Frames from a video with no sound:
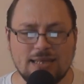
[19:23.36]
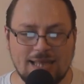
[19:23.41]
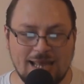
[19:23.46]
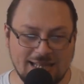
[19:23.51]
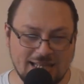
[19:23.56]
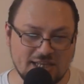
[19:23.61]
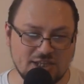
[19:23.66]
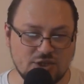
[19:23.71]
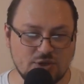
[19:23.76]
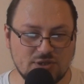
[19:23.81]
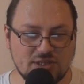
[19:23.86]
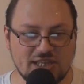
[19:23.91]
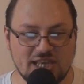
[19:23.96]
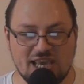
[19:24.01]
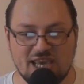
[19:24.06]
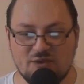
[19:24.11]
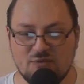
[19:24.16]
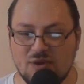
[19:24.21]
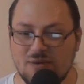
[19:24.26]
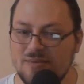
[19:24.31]
That is to
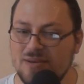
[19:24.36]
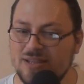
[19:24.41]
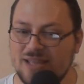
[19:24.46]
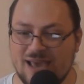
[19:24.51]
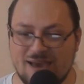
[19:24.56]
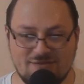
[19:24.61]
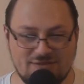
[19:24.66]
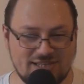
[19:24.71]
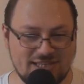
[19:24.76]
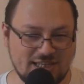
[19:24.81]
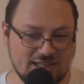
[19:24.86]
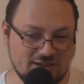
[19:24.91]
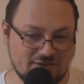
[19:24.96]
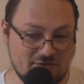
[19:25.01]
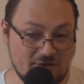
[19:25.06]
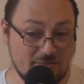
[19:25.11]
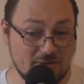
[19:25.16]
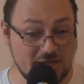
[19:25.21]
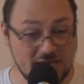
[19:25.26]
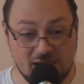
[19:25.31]
say, women have a set
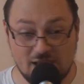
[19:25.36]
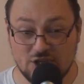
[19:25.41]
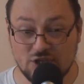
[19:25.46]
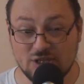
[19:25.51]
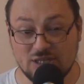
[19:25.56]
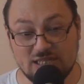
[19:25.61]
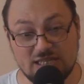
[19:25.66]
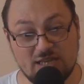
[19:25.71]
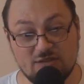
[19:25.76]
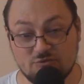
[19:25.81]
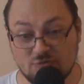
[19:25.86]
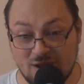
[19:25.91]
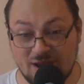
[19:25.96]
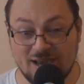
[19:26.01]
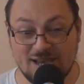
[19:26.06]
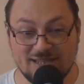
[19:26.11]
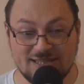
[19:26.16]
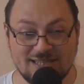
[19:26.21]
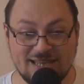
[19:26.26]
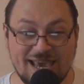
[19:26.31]
of obligations and
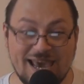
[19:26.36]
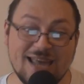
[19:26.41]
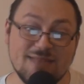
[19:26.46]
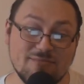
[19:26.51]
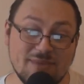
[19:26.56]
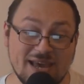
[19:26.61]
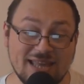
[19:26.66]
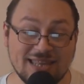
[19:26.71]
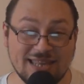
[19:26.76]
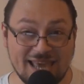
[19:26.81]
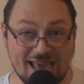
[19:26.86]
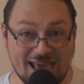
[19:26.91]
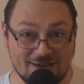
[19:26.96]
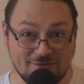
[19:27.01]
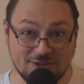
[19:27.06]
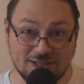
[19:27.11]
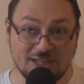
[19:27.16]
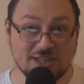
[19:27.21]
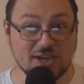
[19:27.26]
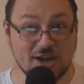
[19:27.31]
rights, and men
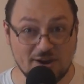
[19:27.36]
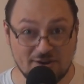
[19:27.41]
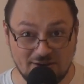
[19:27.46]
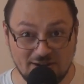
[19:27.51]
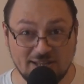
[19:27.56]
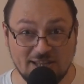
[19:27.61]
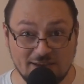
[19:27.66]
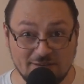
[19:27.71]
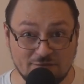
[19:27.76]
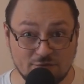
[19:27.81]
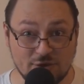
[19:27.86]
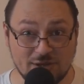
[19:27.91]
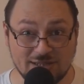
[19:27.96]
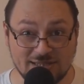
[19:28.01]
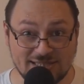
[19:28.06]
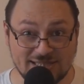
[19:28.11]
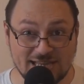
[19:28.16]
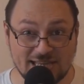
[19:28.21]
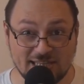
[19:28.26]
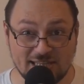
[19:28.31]
have an entirely
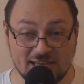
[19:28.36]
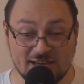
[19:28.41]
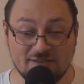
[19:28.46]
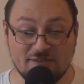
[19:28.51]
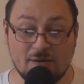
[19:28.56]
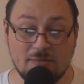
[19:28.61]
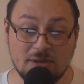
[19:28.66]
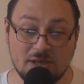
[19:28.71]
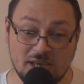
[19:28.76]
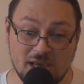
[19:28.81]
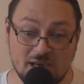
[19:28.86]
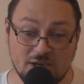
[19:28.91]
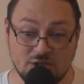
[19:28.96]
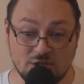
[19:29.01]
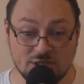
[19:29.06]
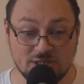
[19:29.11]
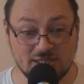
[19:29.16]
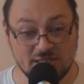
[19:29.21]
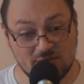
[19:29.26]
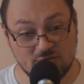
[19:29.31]
different set of
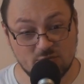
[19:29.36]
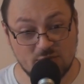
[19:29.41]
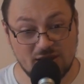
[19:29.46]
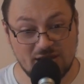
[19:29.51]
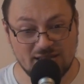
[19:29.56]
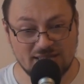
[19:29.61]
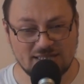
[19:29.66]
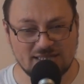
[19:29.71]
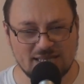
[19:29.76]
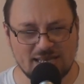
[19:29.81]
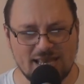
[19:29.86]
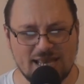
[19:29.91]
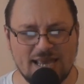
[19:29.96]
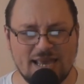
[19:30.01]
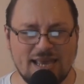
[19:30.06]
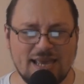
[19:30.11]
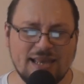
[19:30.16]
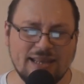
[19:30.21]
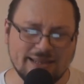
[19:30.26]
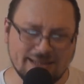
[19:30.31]
obligations and rights.
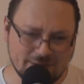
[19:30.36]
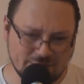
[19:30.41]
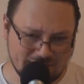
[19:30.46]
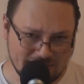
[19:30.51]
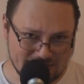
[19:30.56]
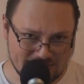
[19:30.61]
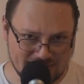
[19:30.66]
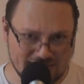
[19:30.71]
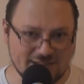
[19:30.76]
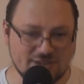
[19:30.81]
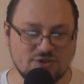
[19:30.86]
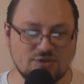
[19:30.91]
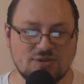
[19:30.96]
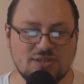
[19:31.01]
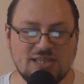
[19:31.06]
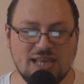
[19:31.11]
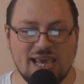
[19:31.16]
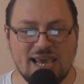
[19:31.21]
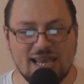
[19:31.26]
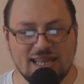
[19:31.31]
Now, that's not to
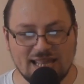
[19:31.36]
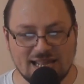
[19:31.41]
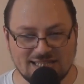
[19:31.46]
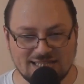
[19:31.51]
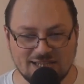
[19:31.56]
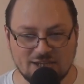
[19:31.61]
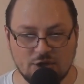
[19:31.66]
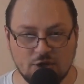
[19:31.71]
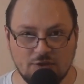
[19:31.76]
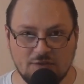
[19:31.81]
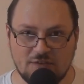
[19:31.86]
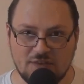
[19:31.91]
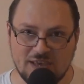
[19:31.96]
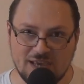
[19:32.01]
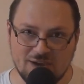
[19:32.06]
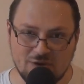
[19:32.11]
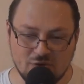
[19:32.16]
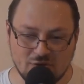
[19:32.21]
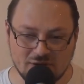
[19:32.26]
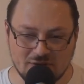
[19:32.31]
say that's a good
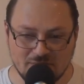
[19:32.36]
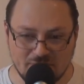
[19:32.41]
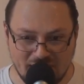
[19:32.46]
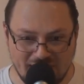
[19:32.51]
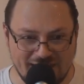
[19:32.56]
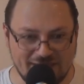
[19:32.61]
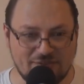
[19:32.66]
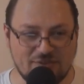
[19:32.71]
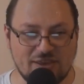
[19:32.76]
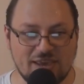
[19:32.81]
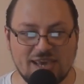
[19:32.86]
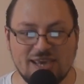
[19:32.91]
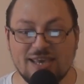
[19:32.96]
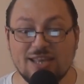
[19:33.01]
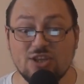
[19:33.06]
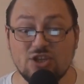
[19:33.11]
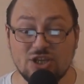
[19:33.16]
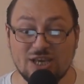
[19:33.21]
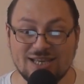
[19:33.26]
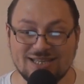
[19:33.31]
thing or a bad thing,
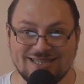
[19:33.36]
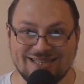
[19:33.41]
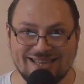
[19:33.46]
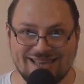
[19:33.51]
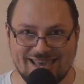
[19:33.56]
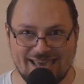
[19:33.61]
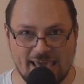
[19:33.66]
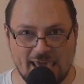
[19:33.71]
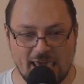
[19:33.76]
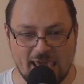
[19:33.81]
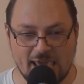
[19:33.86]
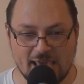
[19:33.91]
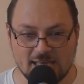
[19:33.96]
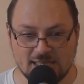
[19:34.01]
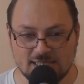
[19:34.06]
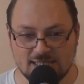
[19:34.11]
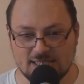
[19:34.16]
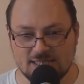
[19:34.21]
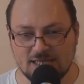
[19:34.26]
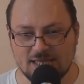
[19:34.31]
it just
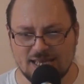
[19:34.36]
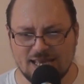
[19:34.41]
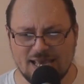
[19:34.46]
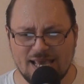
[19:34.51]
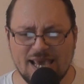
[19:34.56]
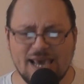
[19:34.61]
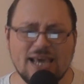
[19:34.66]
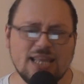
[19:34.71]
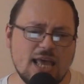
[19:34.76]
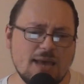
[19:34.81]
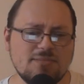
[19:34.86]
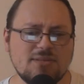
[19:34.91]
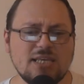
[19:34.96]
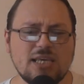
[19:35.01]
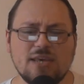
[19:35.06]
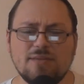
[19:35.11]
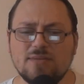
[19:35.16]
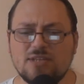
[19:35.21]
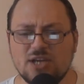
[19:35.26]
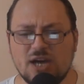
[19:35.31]
is. And I'm
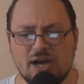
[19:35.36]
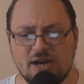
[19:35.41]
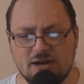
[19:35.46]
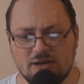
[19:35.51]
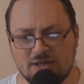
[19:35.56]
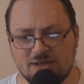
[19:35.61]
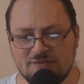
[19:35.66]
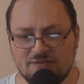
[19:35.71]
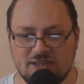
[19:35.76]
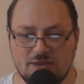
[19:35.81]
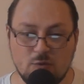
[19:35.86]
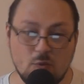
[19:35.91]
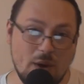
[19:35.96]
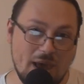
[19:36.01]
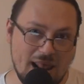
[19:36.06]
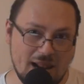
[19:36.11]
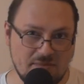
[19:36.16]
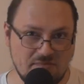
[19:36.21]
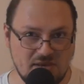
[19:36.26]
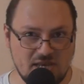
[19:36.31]
sick and tired of the
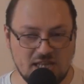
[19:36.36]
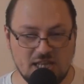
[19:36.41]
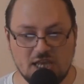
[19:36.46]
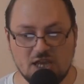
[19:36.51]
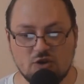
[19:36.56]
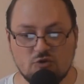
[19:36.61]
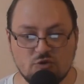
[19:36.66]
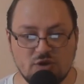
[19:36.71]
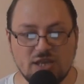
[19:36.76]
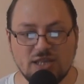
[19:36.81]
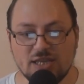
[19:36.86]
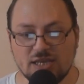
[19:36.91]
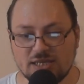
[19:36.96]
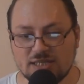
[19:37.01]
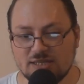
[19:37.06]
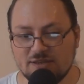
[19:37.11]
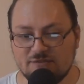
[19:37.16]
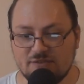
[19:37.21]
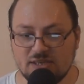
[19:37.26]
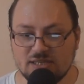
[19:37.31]
well-meaning
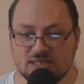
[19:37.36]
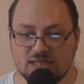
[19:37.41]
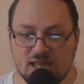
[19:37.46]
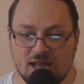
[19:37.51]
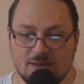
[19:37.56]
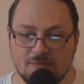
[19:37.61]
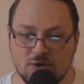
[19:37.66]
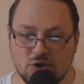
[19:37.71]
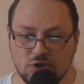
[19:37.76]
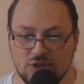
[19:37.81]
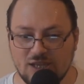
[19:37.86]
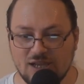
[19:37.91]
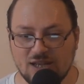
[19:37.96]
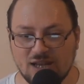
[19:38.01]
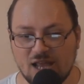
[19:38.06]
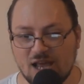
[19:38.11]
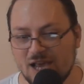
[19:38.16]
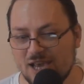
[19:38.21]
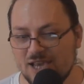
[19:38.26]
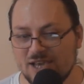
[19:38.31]
critics of Islam who
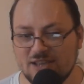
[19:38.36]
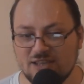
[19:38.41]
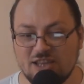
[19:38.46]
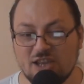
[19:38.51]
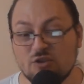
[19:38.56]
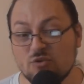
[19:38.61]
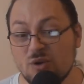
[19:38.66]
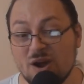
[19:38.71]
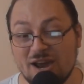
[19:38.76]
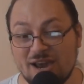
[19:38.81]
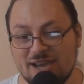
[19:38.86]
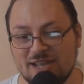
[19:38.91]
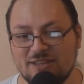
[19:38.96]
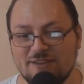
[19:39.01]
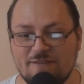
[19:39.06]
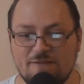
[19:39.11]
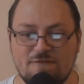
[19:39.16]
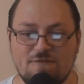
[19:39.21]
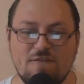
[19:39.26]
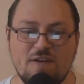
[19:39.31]
decry
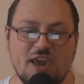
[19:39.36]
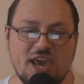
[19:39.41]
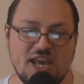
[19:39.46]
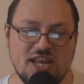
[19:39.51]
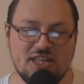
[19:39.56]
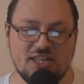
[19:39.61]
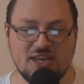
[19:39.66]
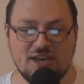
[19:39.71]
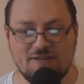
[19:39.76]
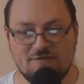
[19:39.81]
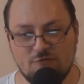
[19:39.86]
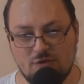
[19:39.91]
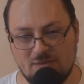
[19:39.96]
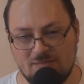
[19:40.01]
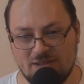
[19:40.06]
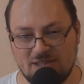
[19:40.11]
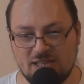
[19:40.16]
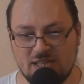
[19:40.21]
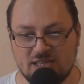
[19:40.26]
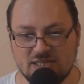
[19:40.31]
the fate of
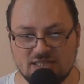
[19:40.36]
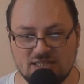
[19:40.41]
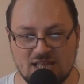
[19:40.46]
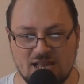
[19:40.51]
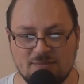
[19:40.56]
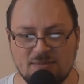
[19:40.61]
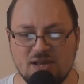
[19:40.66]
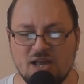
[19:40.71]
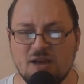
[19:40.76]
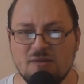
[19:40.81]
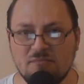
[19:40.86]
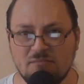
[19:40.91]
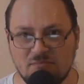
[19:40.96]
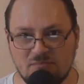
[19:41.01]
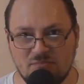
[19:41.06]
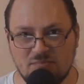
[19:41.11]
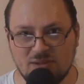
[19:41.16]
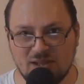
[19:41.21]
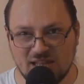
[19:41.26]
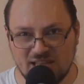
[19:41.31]
women in Islam.
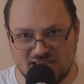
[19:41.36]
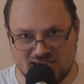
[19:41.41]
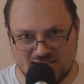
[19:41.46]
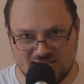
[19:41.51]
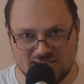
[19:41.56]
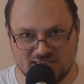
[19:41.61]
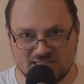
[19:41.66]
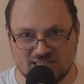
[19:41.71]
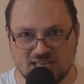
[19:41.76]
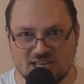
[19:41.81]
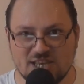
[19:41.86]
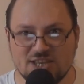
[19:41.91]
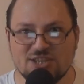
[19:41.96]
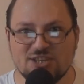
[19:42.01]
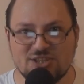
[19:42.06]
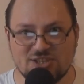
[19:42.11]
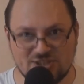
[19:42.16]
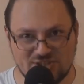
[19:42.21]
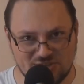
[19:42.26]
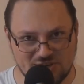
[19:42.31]
Please
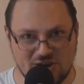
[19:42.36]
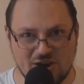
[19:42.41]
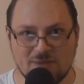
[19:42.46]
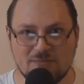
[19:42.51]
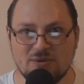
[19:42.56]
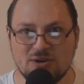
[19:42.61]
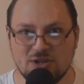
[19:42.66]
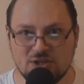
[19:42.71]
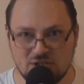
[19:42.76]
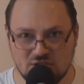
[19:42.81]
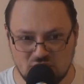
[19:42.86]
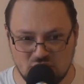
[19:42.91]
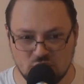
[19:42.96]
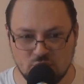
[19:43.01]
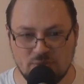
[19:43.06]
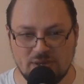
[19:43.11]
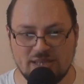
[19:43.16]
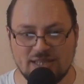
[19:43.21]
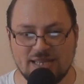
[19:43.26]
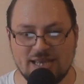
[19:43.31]
stop
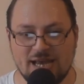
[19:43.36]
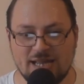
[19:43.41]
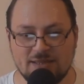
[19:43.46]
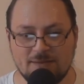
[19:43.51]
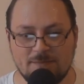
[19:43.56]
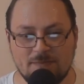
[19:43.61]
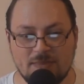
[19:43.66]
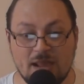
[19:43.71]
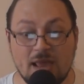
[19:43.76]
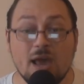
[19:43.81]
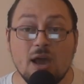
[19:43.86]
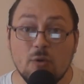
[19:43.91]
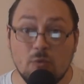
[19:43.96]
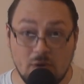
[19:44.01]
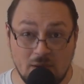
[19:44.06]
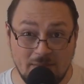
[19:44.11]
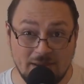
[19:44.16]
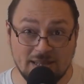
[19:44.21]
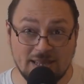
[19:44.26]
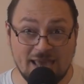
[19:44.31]
doing that.
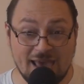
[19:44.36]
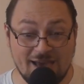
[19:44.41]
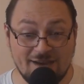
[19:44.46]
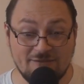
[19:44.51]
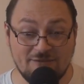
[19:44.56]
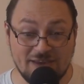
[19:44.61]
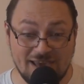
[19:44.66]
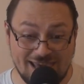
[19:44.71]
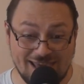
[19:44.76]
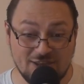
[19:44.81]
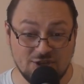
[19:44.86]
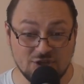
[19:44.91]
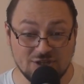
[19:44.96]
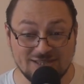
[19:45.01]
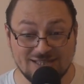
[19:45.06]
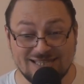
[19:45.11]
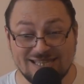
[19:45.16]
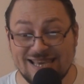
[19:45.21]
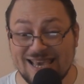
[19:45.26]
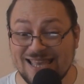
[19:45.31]
Women have
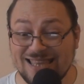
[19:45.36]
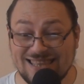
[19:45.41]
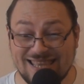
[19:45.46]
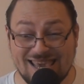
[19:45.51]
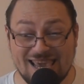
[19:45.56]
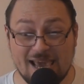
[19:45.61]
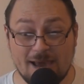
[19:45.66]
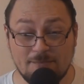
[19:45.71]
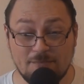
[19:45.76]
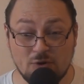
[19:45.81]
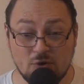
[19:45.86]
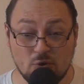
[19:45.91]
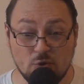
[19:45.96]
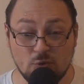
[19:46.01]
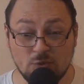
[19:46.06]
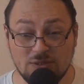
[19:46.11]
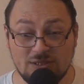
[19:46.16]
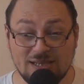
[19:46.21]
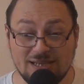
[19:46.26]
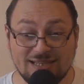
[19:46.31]
agency and they
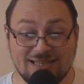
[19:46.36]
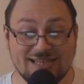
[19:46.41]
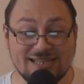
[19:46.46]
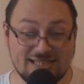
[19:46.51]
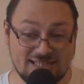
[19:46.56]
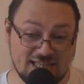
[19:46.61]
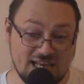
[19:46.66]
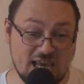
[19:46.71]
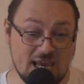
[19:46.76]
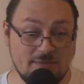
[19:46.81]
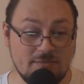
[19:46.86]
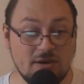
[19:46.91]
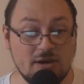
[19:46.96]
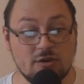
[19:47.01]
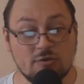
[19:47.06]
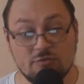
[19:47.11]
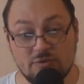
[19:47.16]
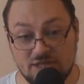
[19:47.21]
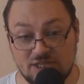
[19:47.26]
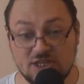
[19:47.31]
uphold the same
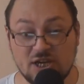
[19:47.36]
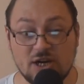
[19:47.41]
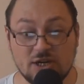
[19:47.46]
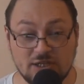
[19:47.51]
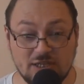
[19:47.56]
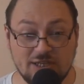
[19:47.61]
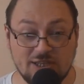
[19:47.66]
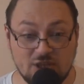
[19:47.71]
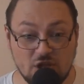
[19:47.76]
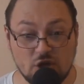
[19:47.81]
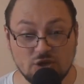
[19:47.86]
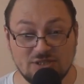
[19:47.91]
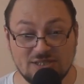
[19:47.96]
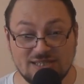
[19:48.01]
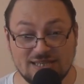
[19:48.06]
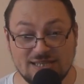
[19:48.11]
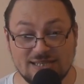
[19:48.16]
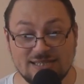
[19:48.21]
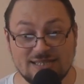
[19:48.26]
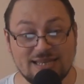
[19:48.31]
retarded
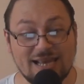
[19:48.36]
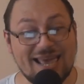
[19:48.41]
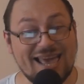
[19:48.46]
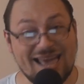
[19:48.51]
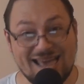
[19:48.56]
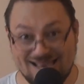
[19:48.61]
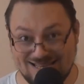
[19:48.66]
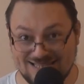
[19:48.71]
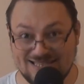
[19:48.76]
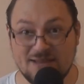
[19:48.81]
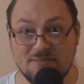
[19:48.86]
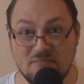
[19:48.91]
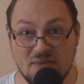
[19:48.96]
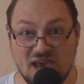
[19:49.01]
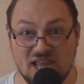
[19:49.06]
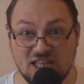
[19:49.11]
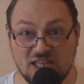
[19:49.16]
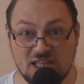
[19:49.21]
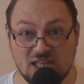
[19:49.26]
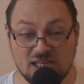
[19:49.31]
nonsense as the
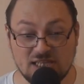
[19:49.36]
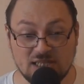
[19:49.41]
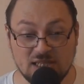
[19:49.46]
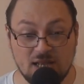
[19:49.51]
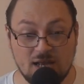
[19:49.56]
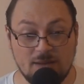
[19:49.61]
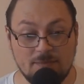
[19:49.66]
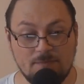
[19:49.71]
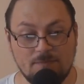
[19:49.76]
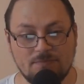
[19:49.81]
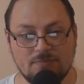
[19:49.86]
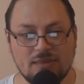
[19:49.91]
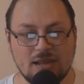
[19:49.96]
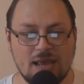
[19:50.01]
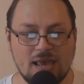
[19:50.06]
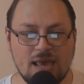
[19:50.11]
men in Islam.